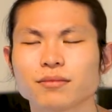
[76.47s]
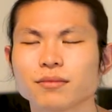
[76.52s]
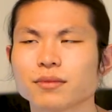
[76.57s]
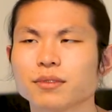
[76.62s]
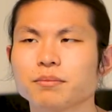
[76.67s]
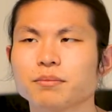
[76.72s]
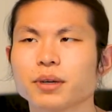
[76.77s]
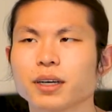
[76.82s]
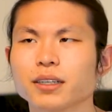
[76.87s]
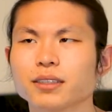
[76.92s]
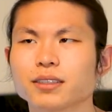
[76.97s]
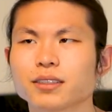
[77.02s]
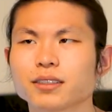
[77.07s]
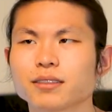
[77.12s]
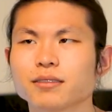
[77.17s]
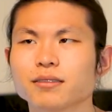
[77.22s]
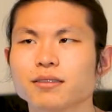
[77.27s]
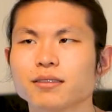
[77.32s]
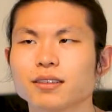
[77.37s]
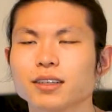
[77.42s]
but
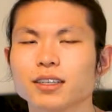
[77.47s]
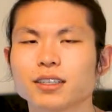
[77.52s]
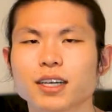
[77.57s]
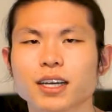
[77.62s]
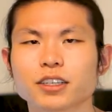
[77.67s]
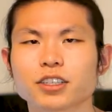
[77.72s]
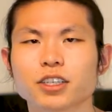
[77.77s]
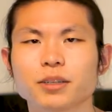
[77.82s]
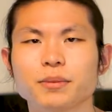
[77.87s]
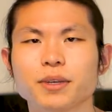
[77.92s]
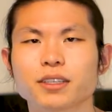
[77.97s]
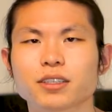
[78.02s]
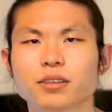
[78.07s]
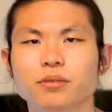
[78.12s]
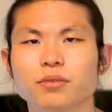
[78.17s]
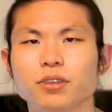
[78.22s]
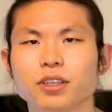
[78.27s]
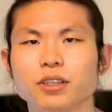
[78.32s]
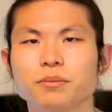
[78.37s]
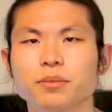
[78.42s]
it actually makes a
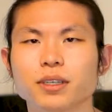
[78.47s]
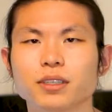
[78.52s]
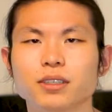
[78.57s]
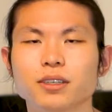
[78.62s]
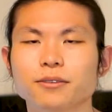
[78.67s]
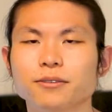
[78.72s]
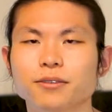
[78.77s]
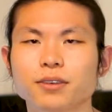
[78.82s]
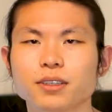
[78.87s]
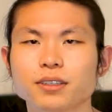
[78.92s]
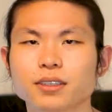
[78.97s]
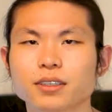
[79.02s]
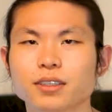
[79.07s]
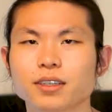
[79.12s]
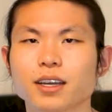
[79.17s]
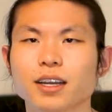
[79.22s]
really big difference.